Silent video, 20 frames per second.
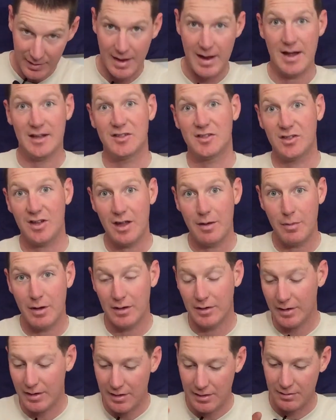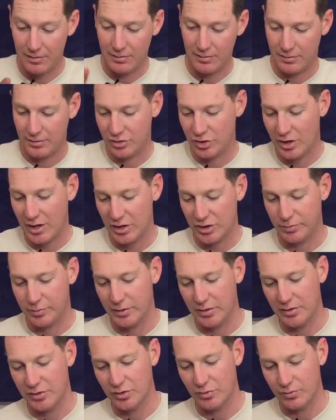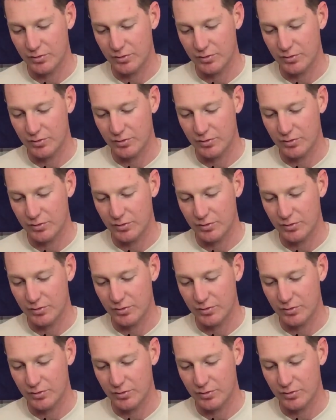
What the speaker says: SMLE. Charger bridge